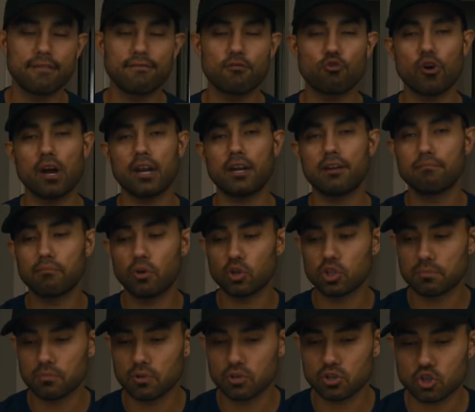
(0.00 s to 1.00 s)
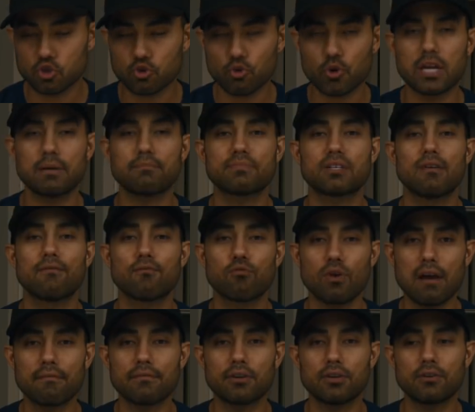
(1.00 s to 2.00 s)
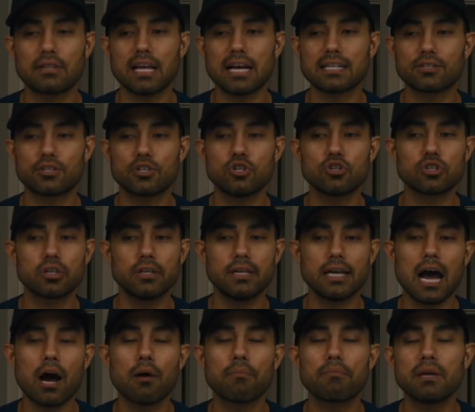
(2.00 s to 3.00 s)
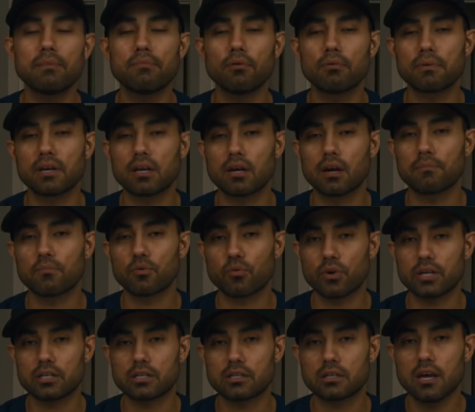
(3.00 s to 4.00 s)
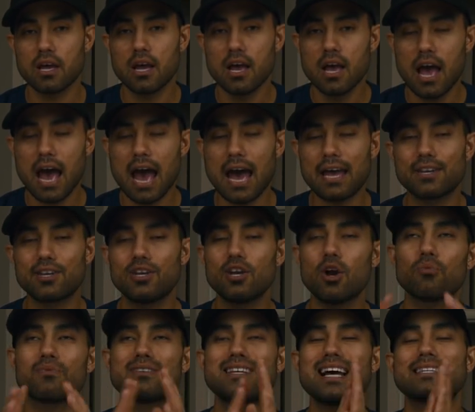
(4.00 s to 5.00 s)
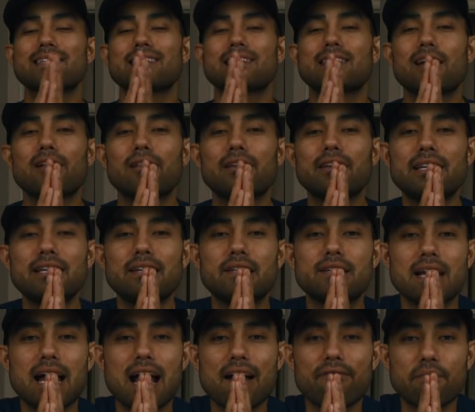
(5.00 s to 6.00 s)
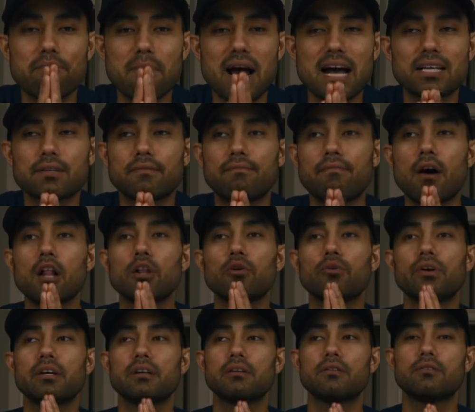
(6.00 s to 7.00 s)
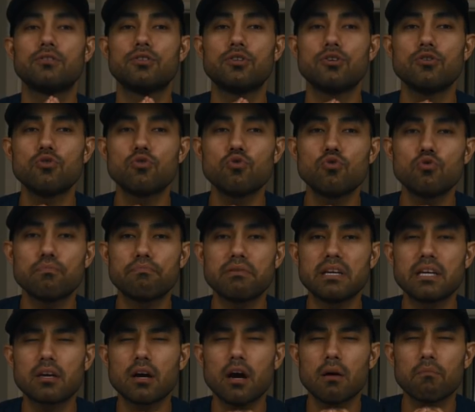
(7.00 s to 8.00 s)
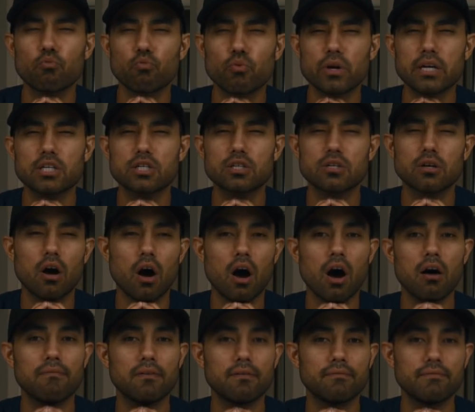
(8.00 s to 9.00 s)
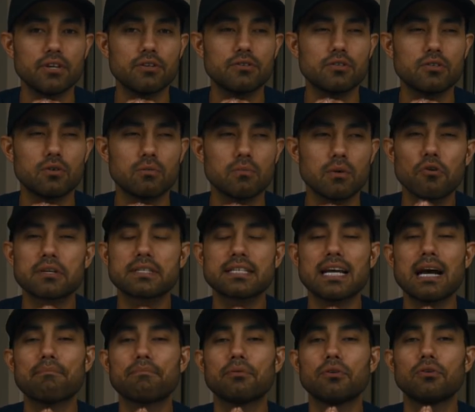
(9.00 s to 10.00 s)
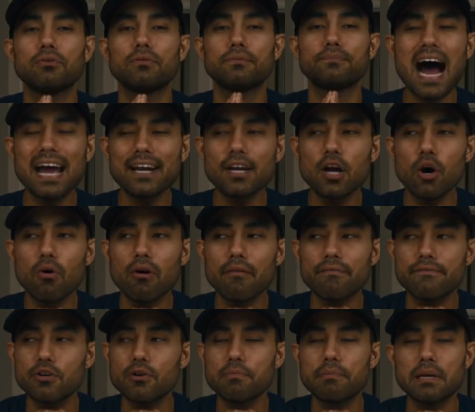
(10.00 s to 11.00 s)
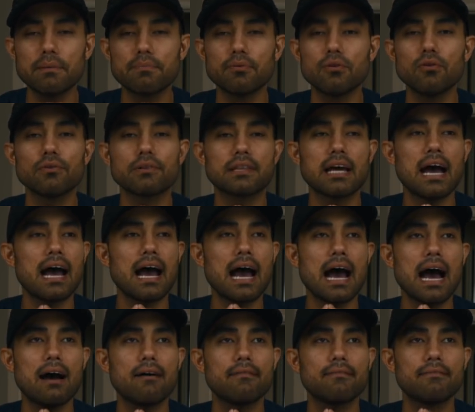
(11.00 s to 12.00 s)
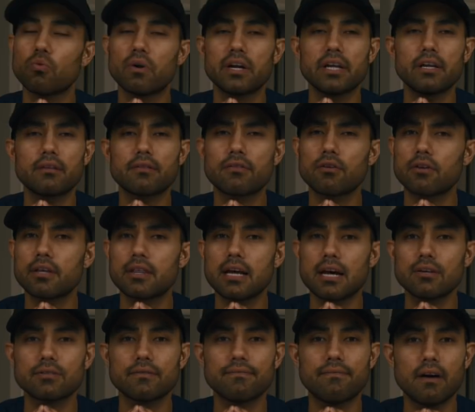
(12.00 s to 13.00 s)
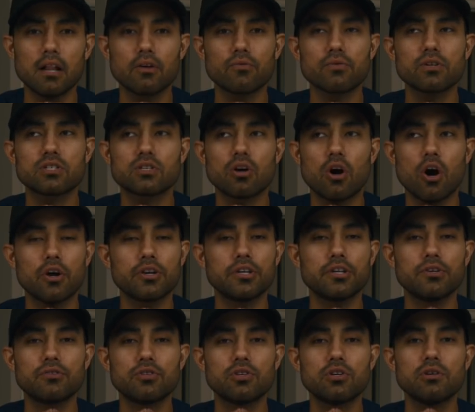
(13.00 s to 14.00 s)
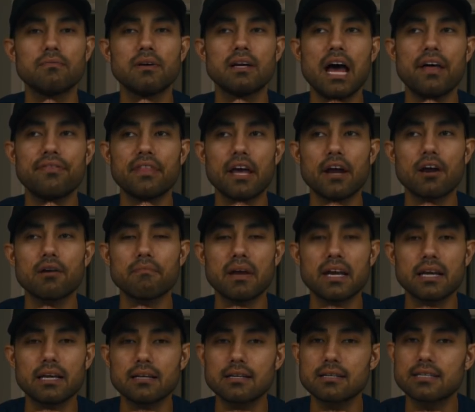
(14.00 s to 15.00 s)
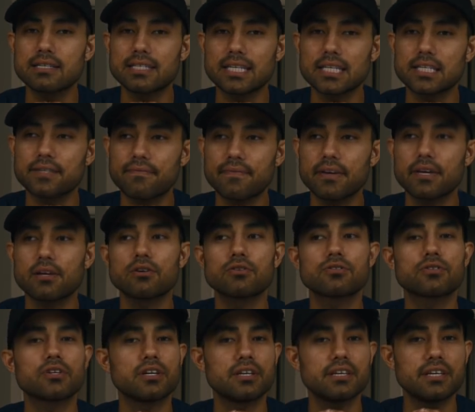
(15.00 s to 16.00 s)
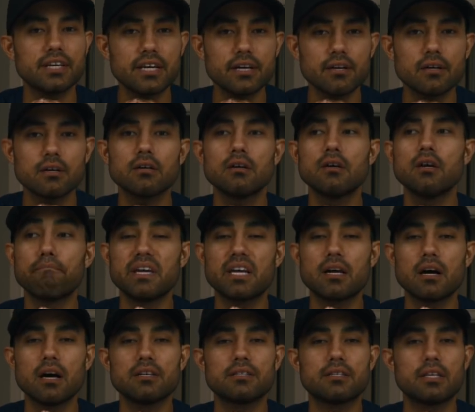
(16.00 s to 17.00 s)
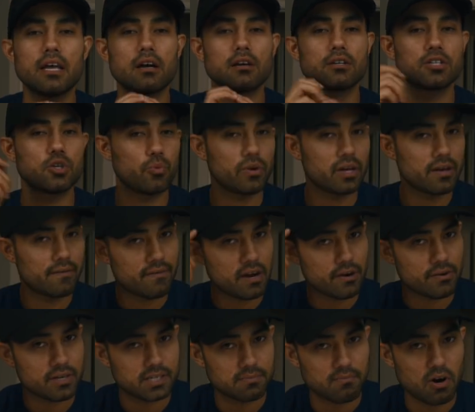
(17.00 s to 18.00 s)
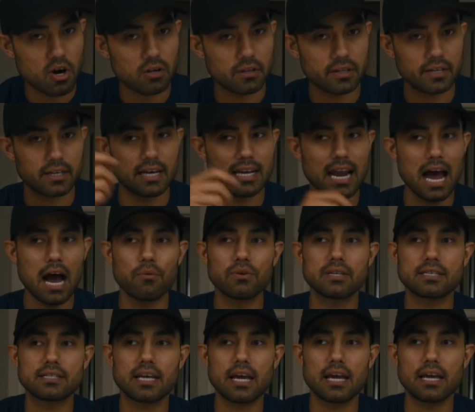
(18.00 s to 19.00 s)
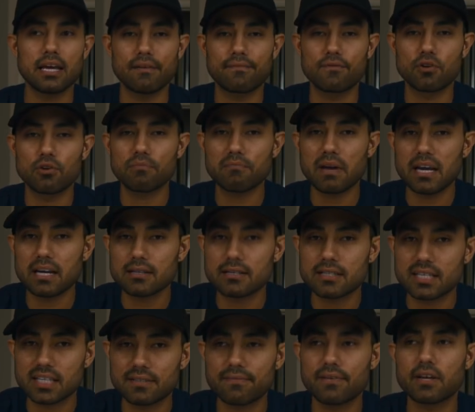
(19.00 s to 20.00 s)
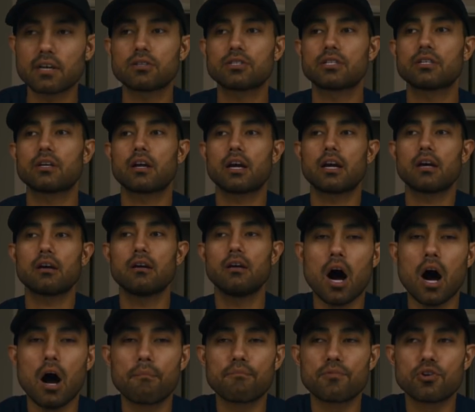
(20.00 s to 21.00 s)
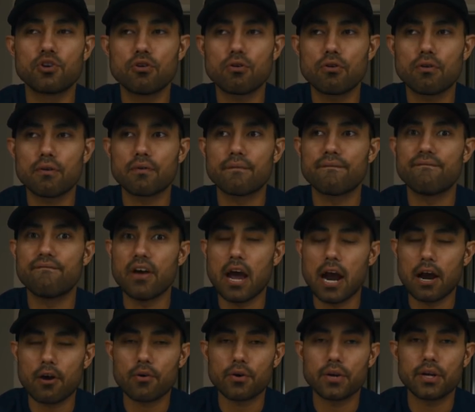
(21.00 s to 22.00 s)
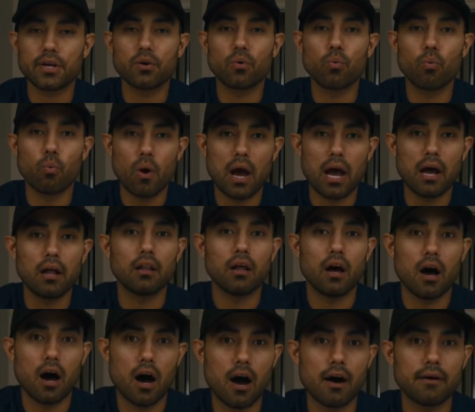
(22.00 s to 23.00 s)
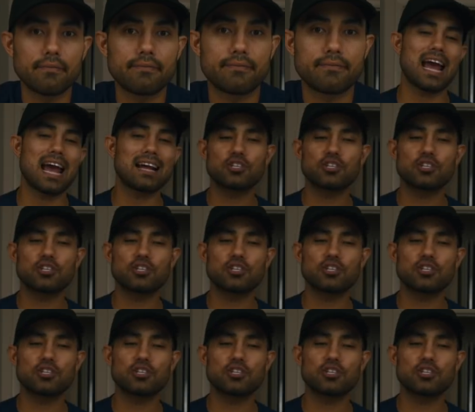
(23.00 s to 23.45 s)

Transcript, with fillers: they've created multiple streams of revenue. That's usually how people become rich. And you don't necessarily need to have a massive following to become rich off of YouTube. For example, I know a few people that have 20, 30,000 followers on YouTube and they're making six figures a year because they are doing it very smartly. And I would say if you're making six six figures a year, um, you're very well off. To